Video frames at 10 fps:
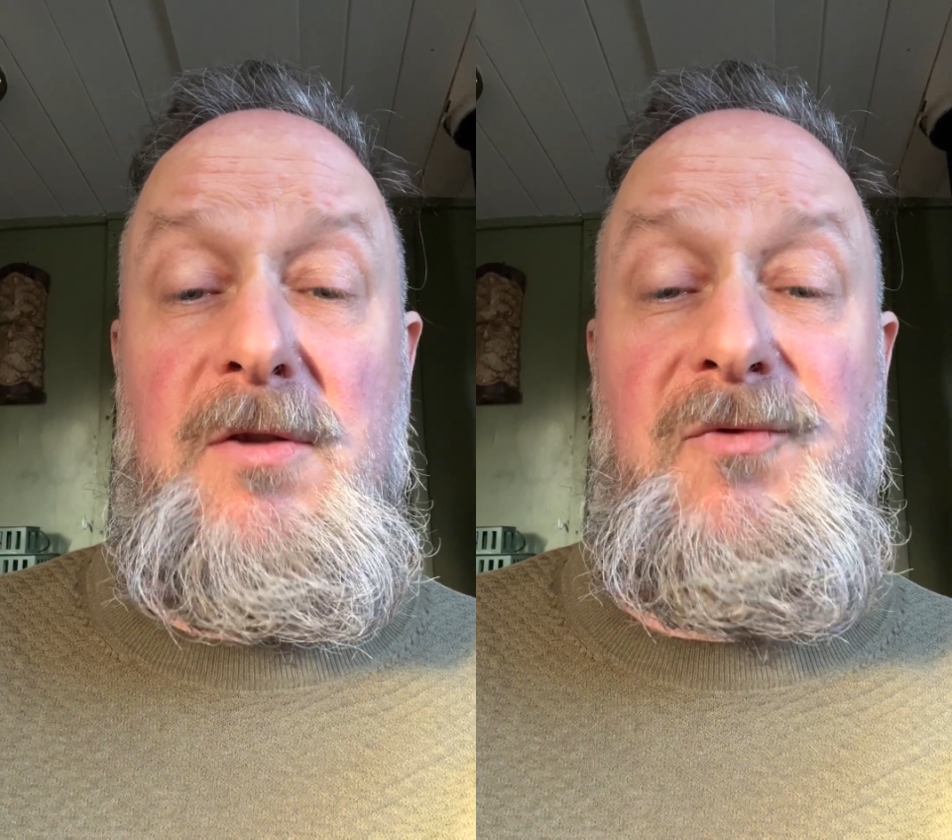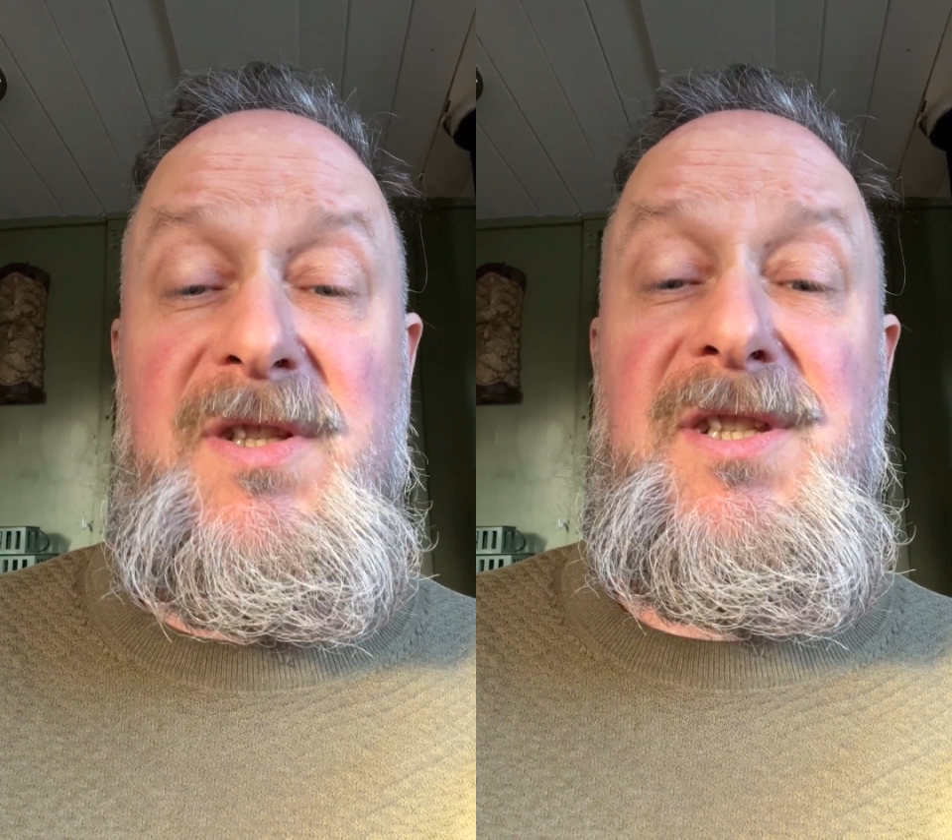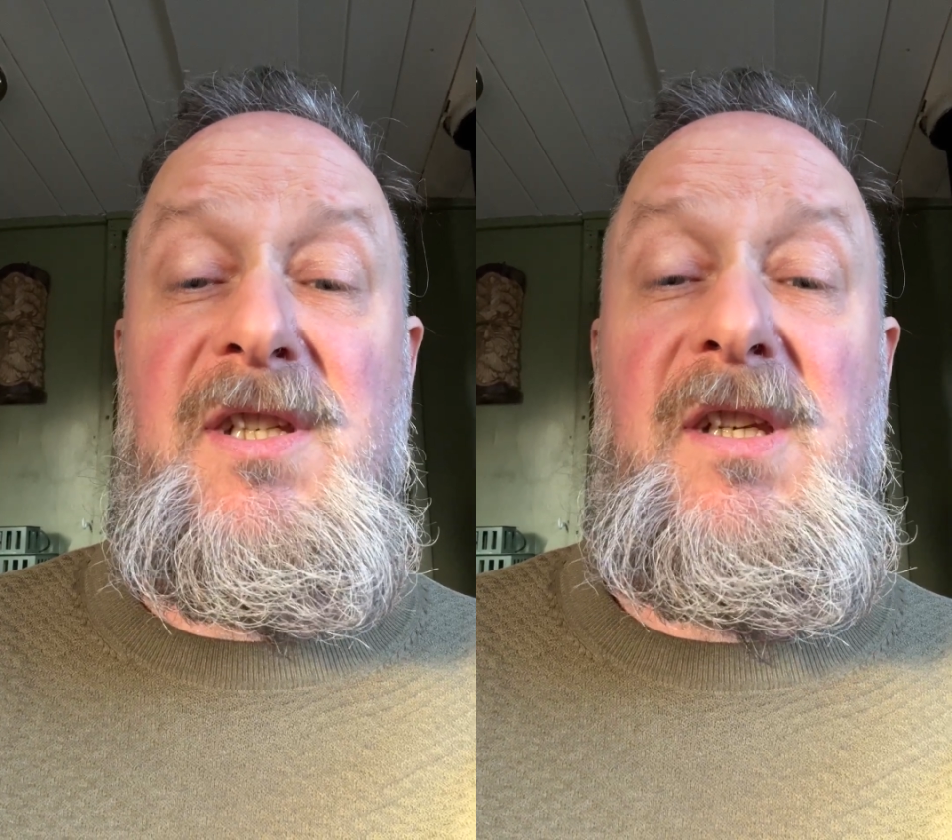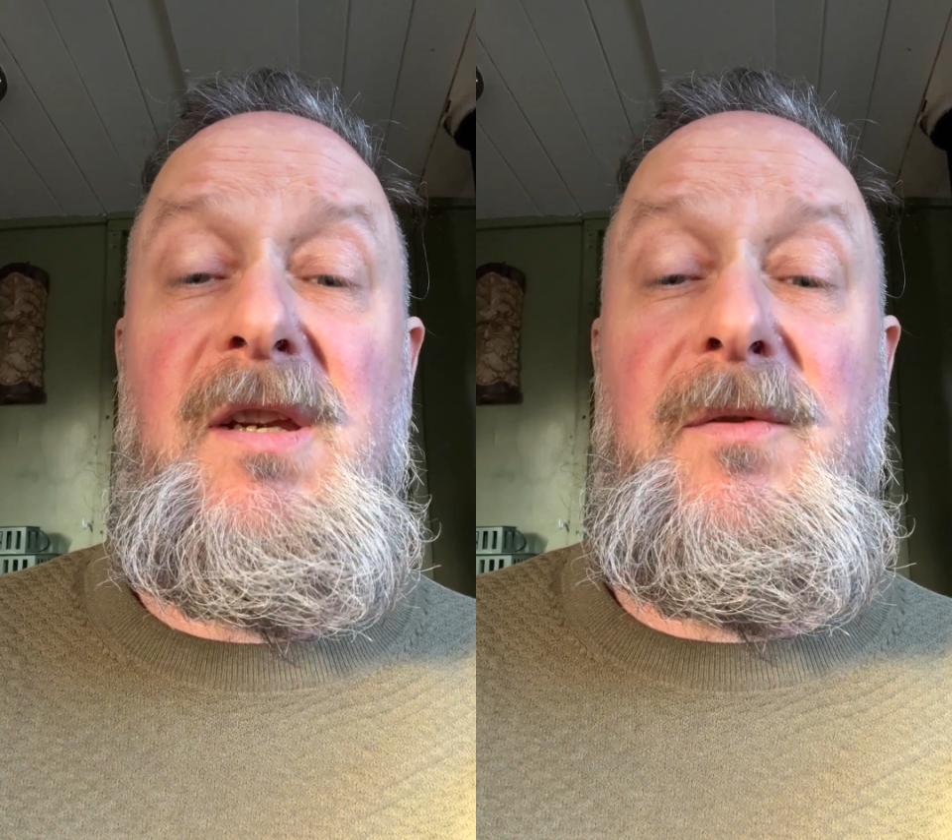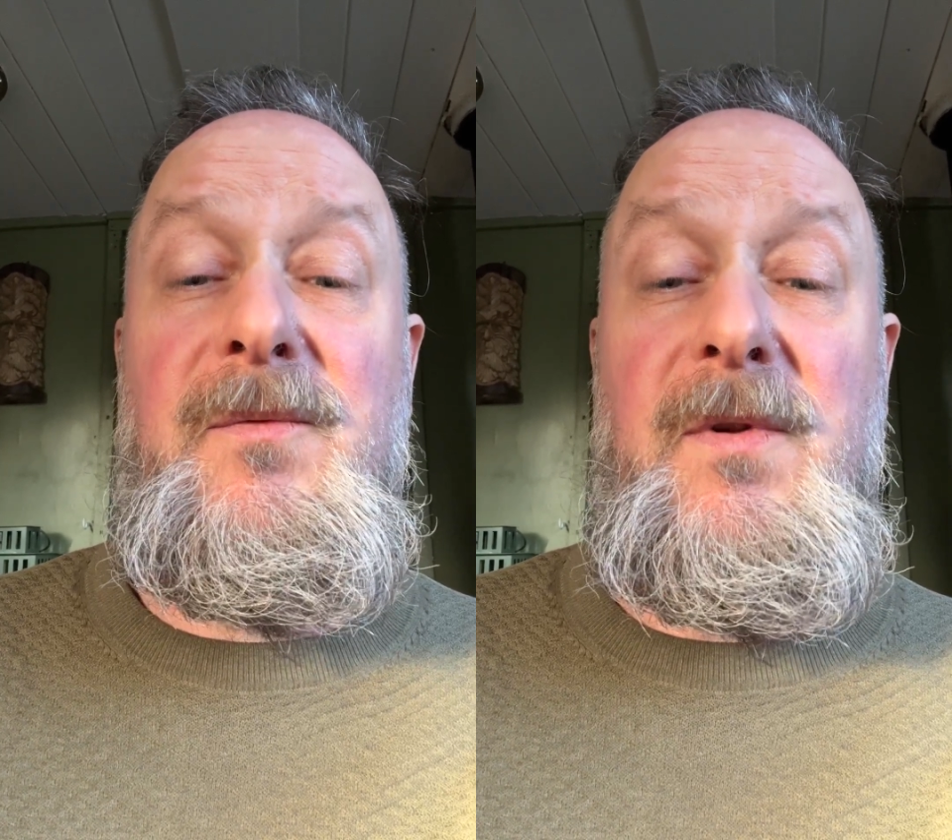
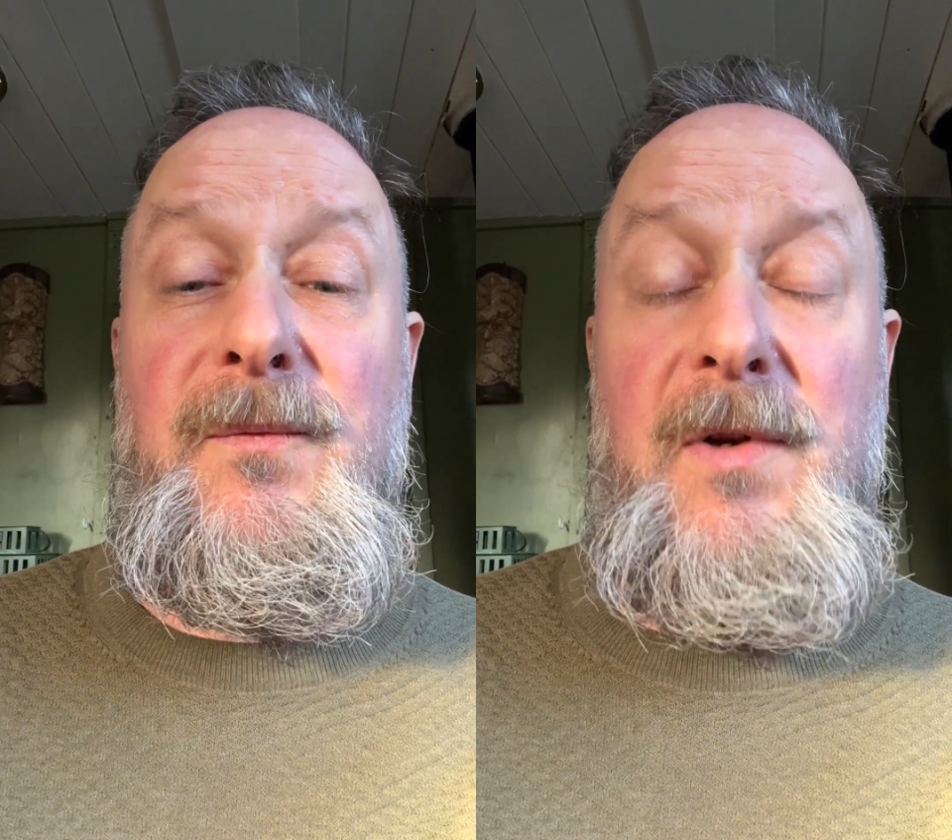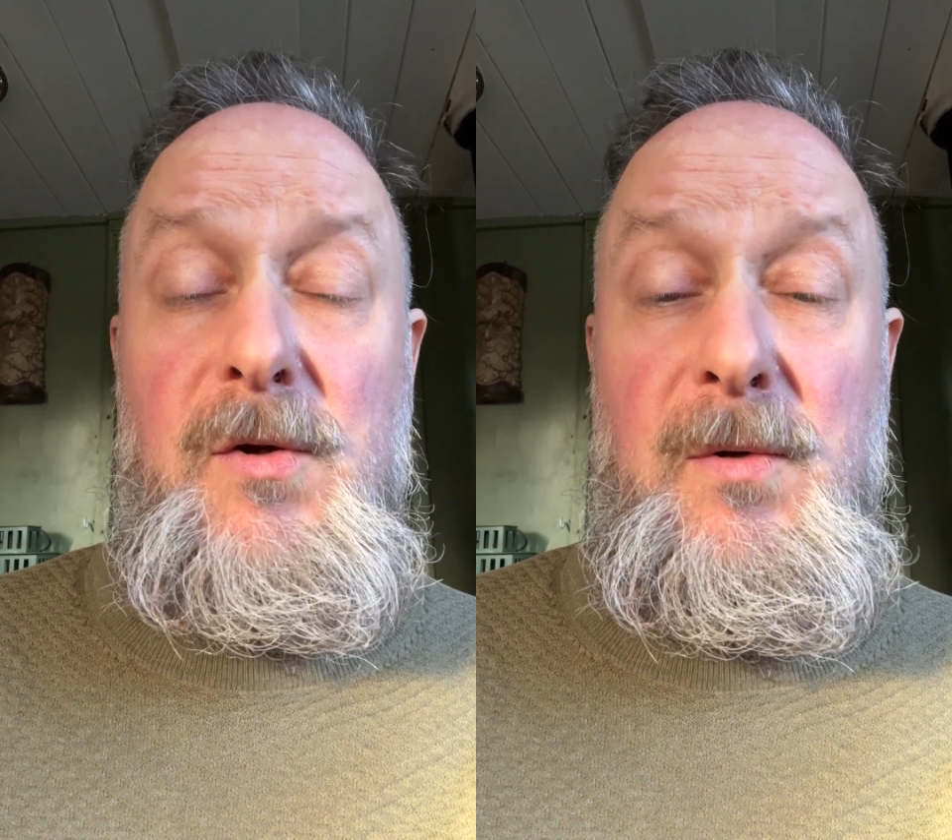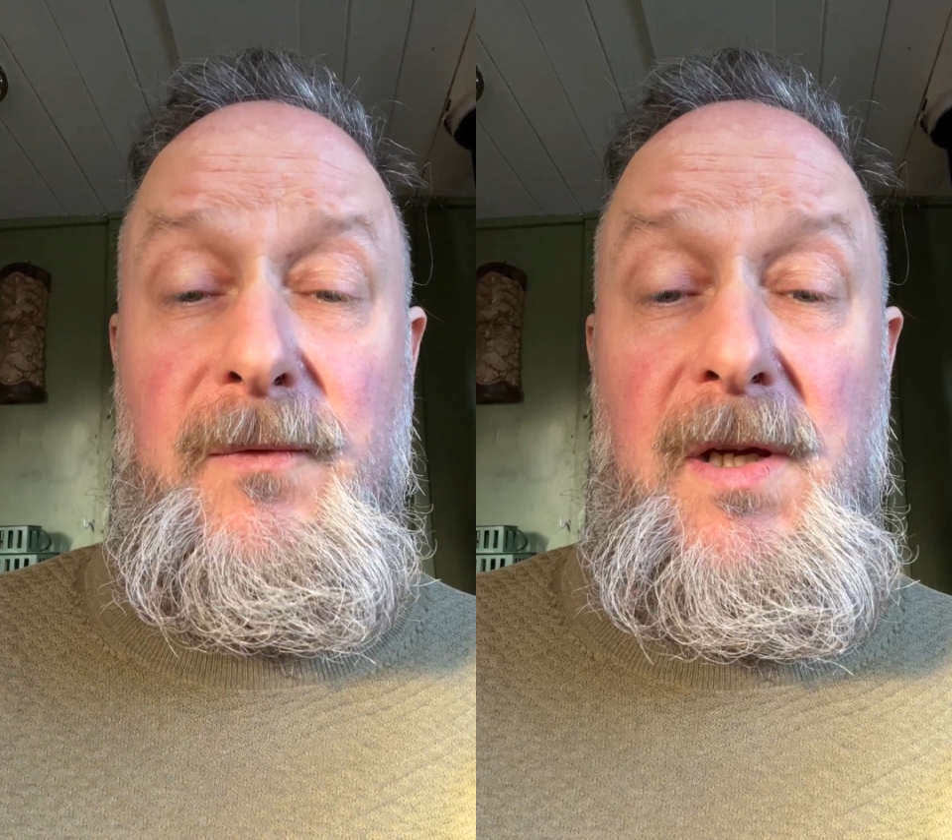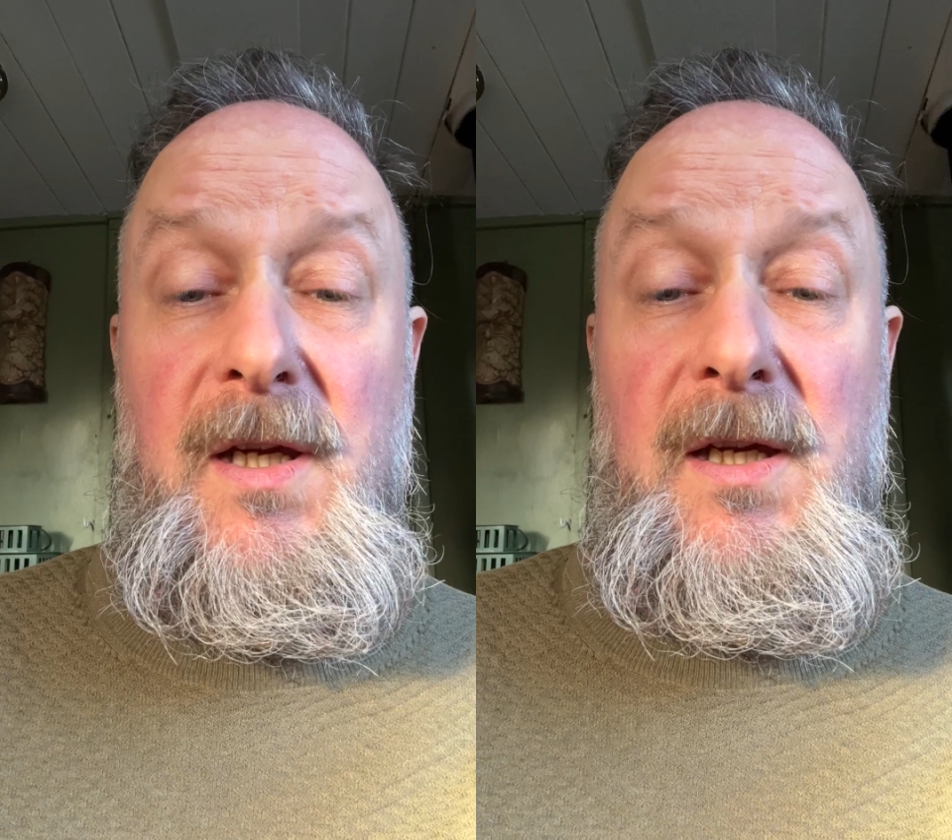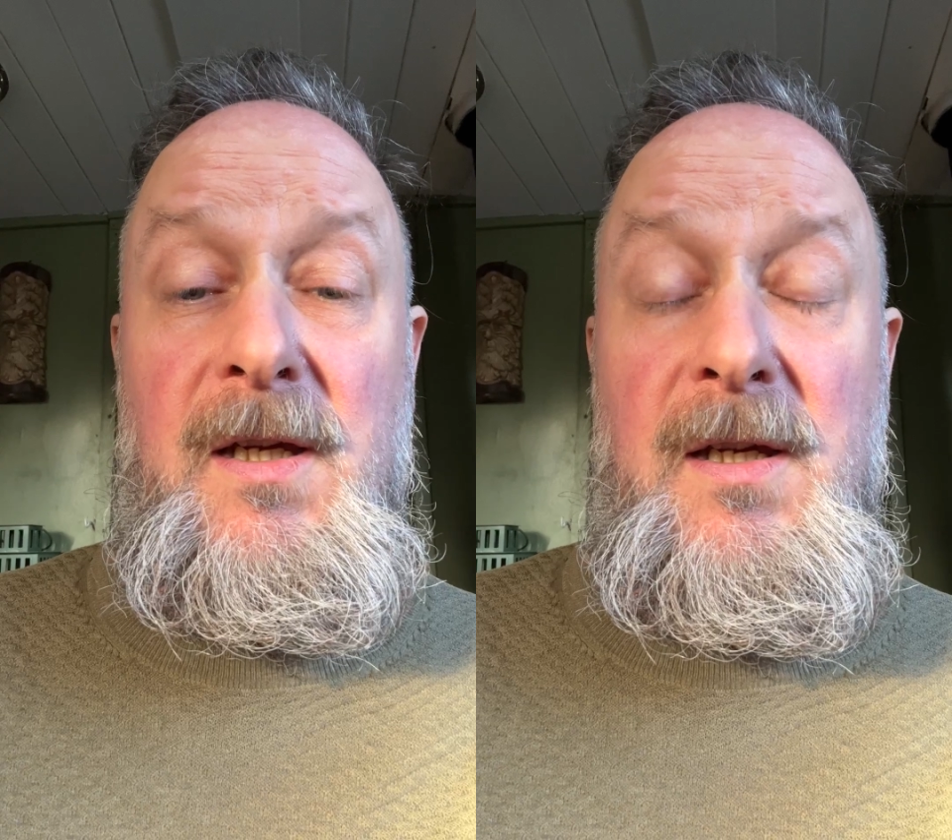receive the flow of air